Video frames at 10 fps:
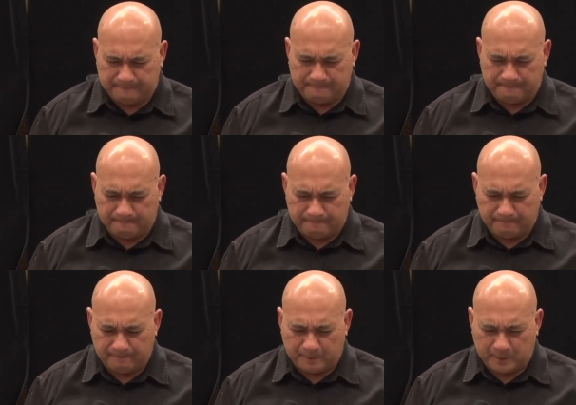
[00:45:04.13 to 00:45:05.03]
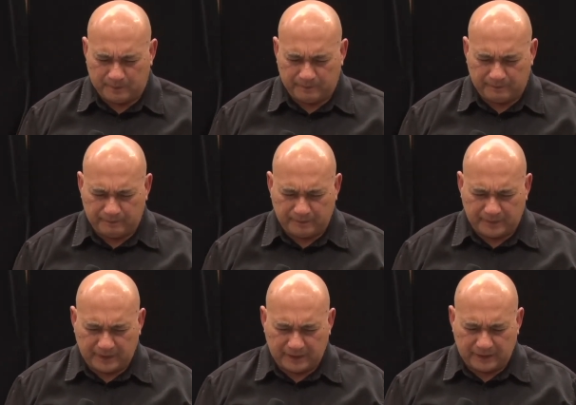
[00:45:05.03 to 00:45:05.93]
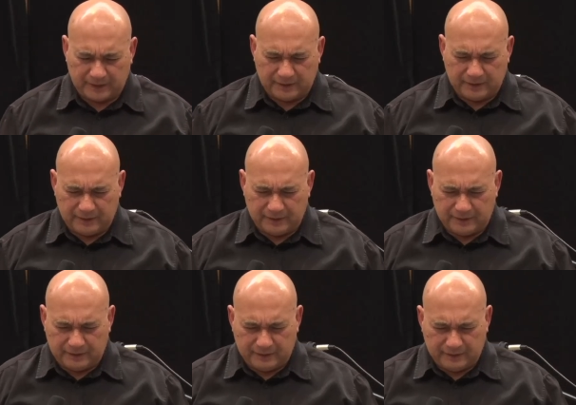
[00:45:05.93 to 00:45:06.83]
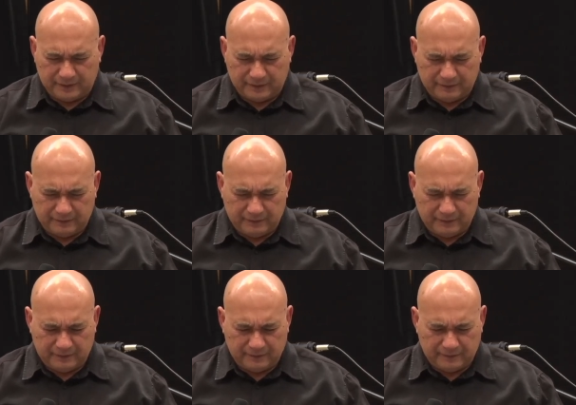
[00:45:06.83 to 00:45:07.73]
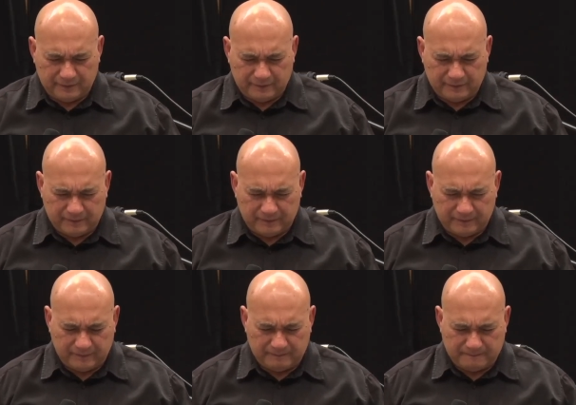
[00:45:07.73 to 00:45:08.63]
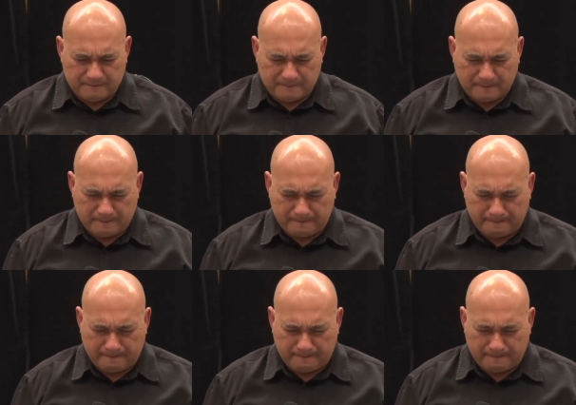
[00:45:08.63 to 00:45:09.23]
No one is speaking in this clip.